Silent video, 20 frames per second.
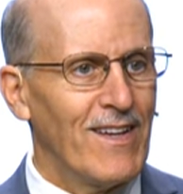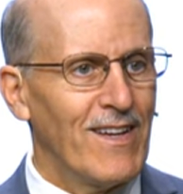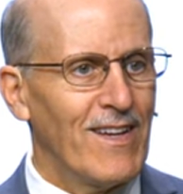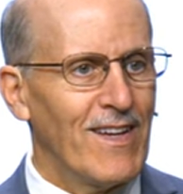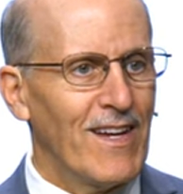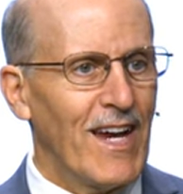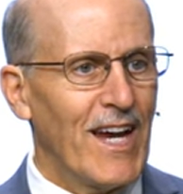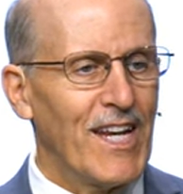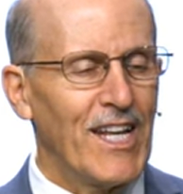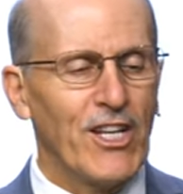
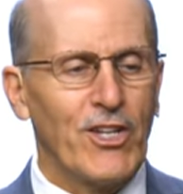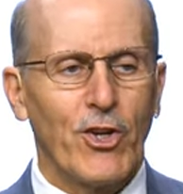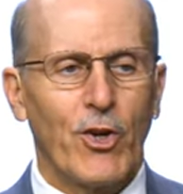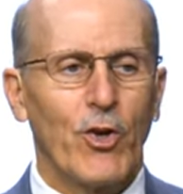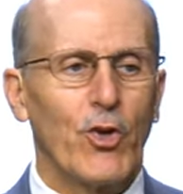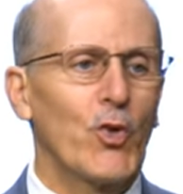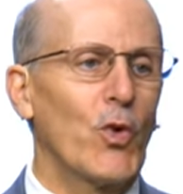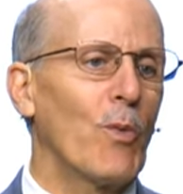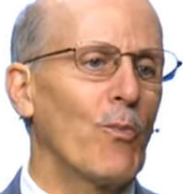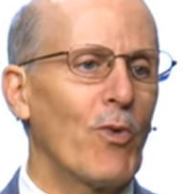And he
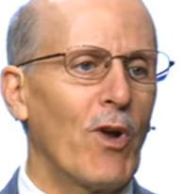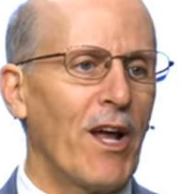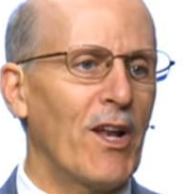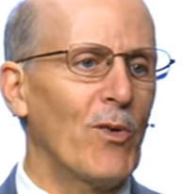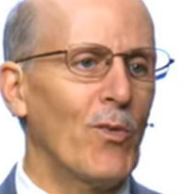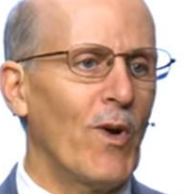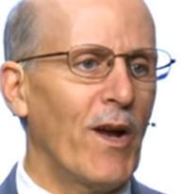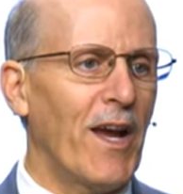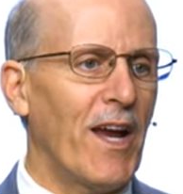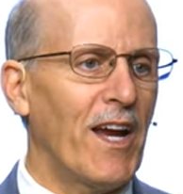turned to him right
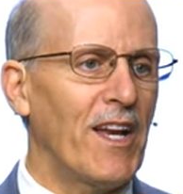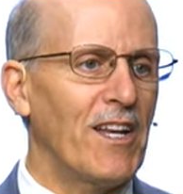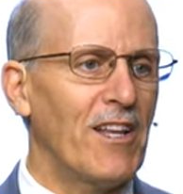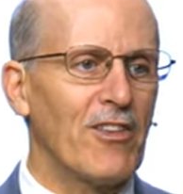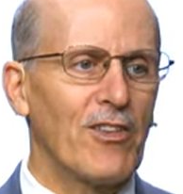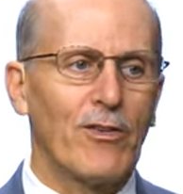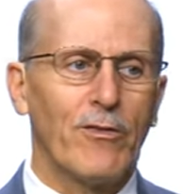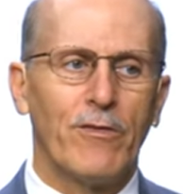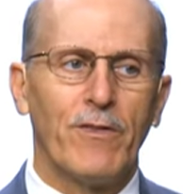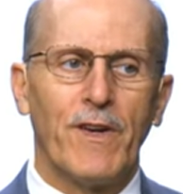away and he
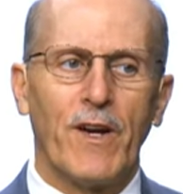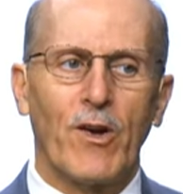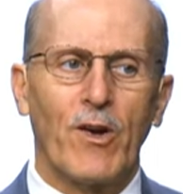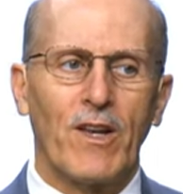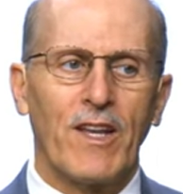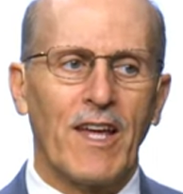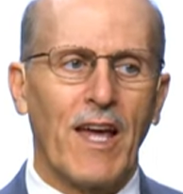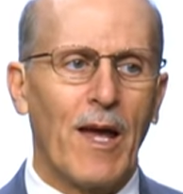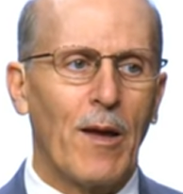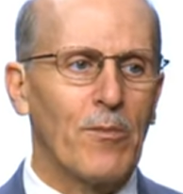said,
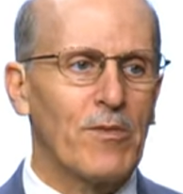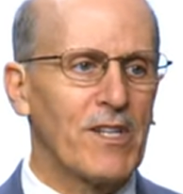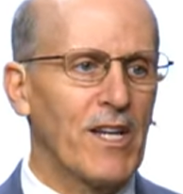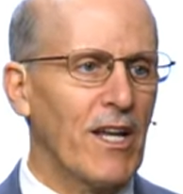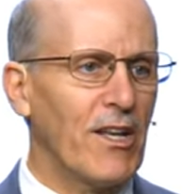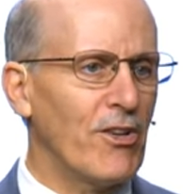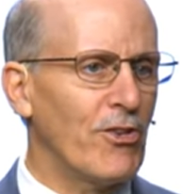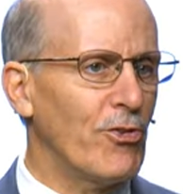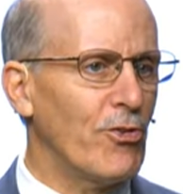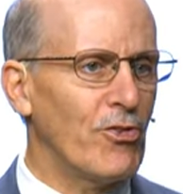Verily, I am
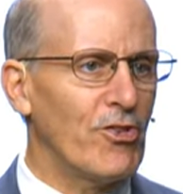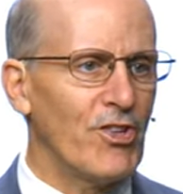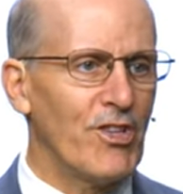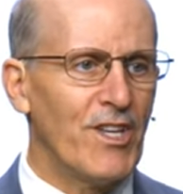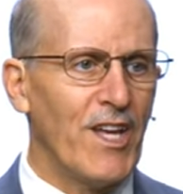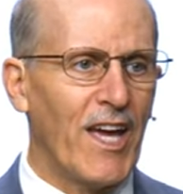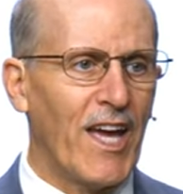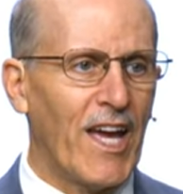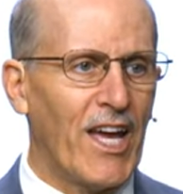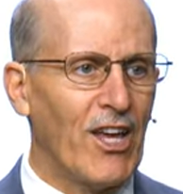telling you
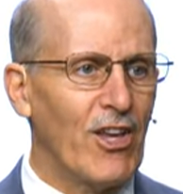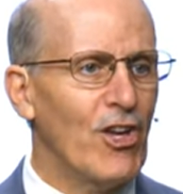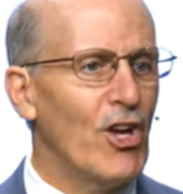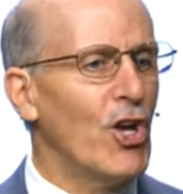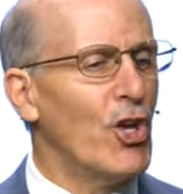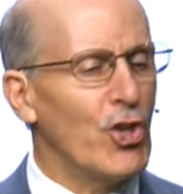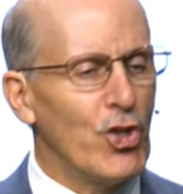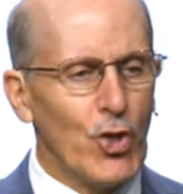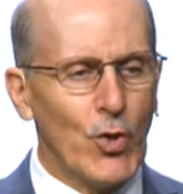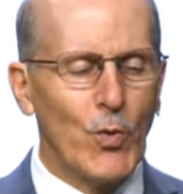today,
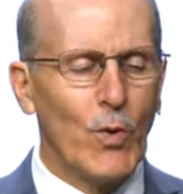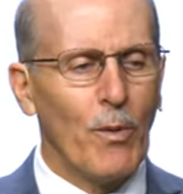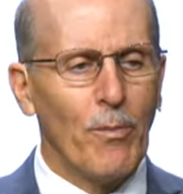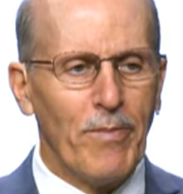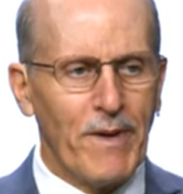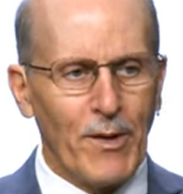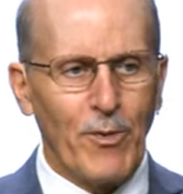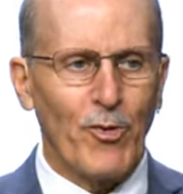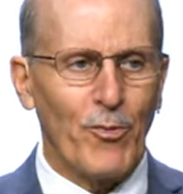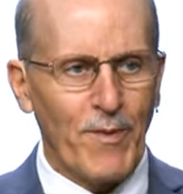you will
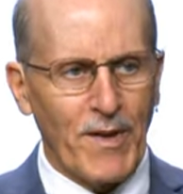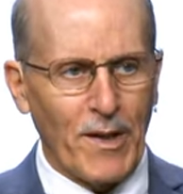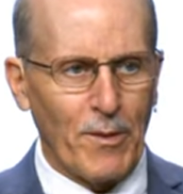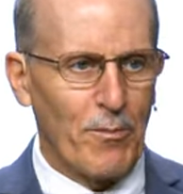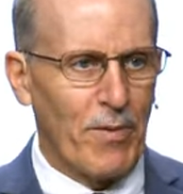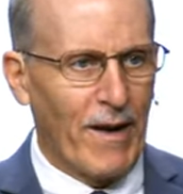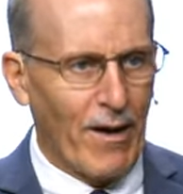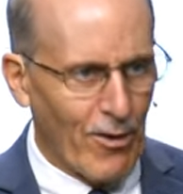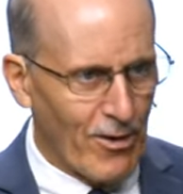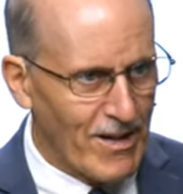be with me in
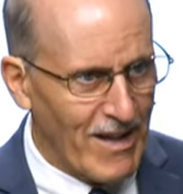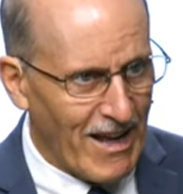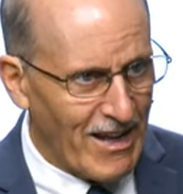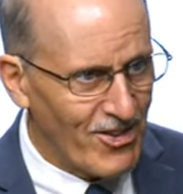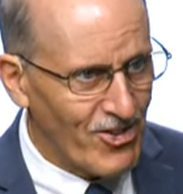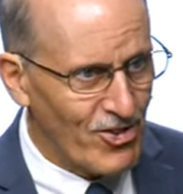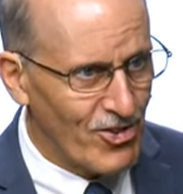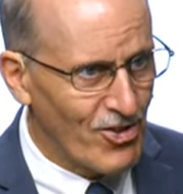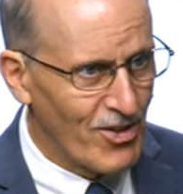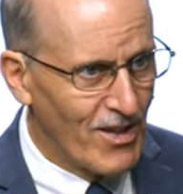
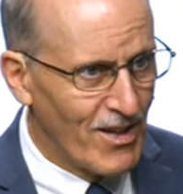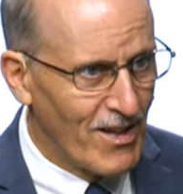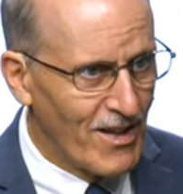paradise.